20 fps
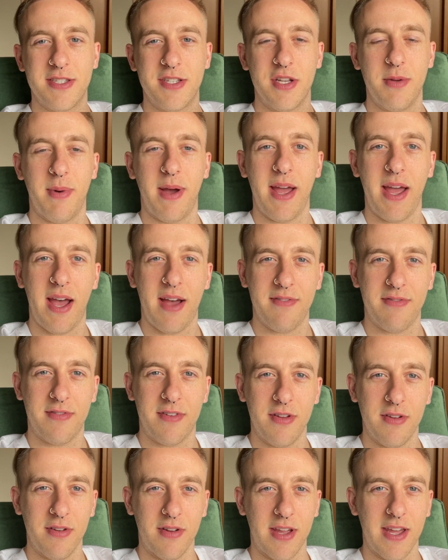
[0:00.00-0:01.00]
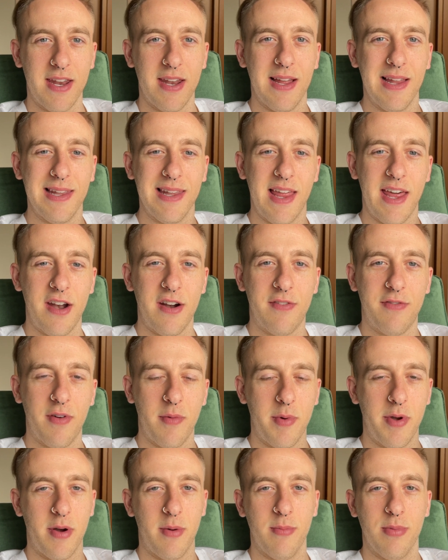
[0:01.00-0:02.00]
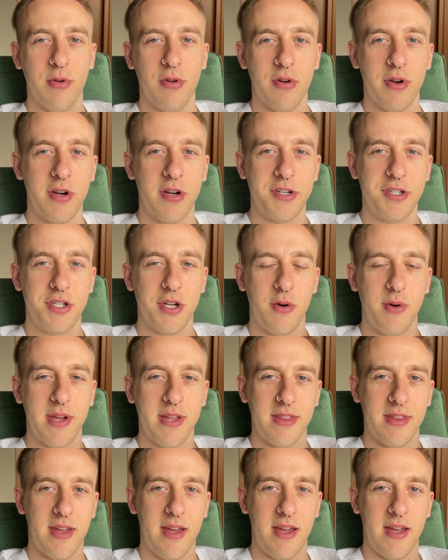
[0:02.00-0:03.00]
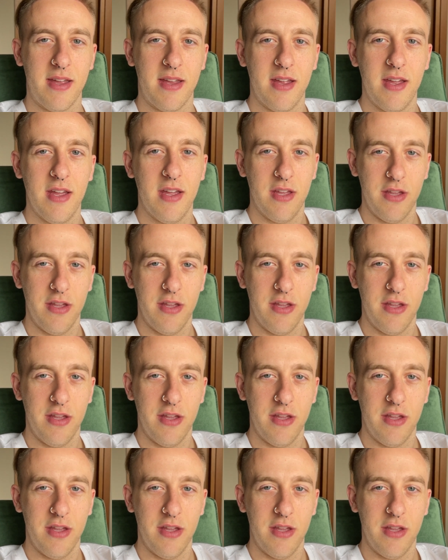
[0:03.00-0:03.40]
So you might have to get a letter from your employer showing that